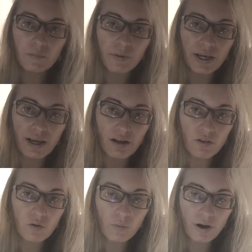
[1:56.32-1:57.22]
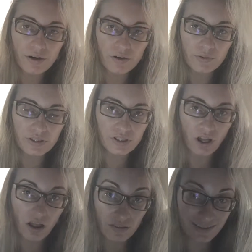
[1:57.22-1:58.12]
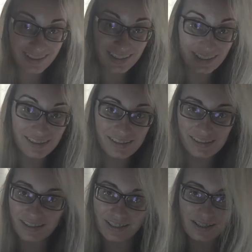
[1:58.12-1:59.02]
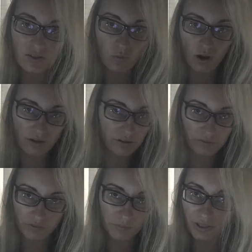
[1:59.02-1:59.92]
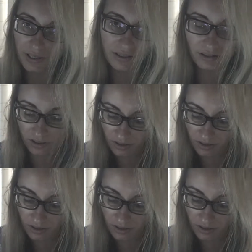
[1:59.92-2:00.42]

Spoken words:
my aloe water, which all this is water from like